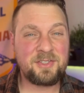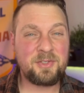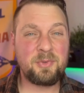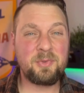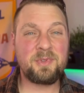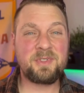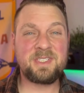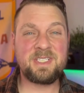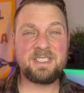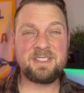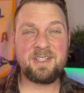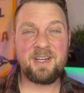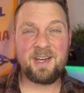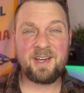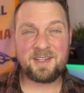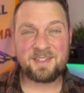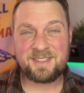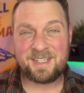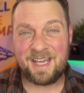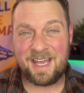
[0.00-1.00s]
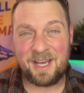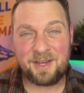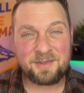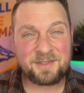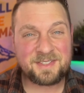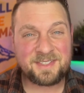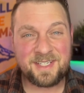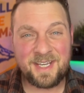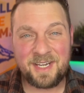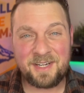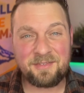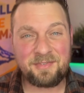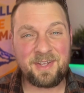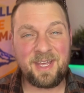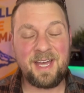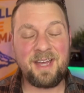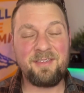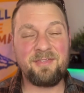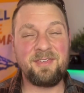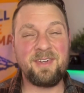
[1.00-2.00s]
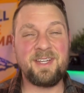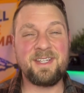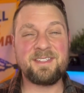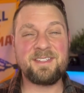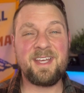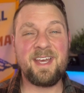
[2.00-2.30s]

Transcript: You will see dogs outside of cafes.